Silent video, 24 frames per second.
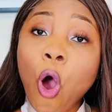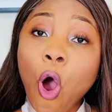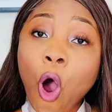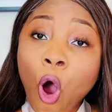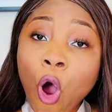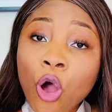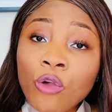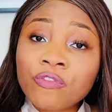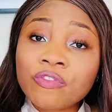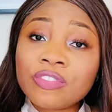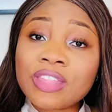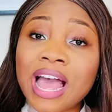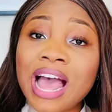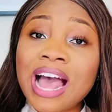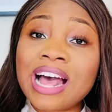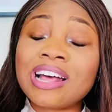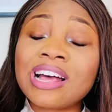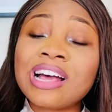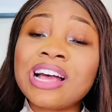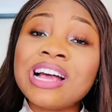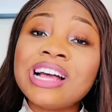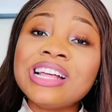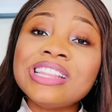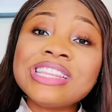
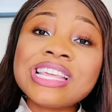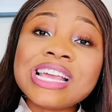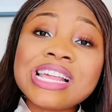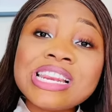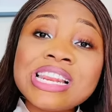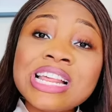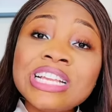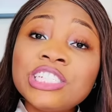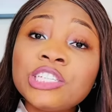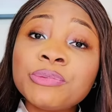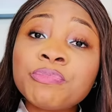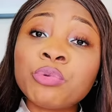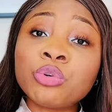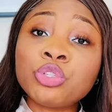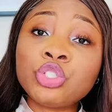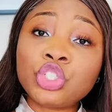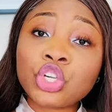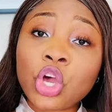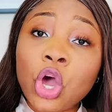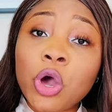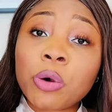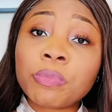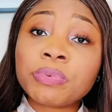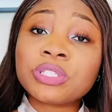under the eligible
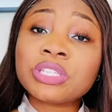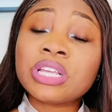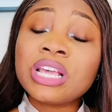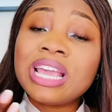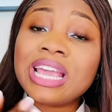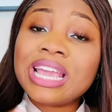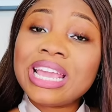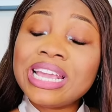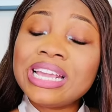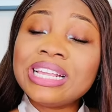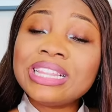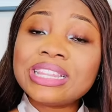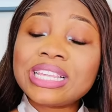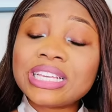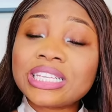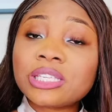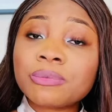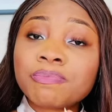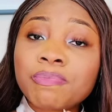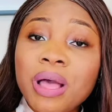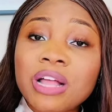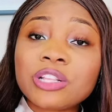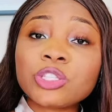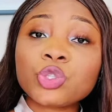jobs in
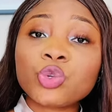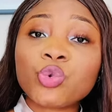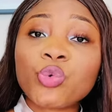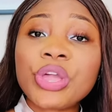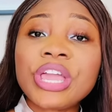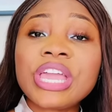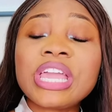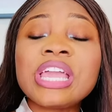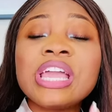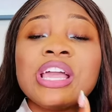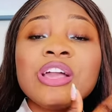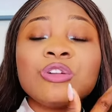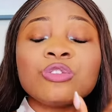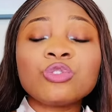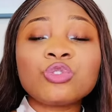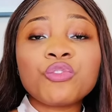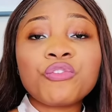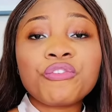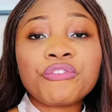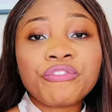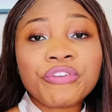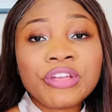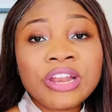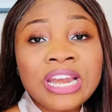this pathway to
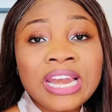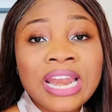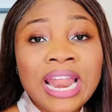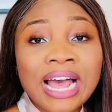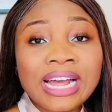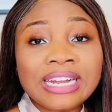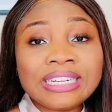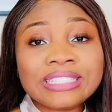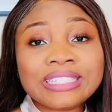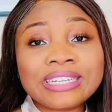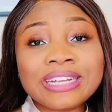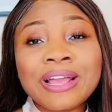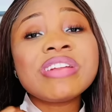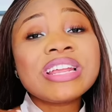Finland.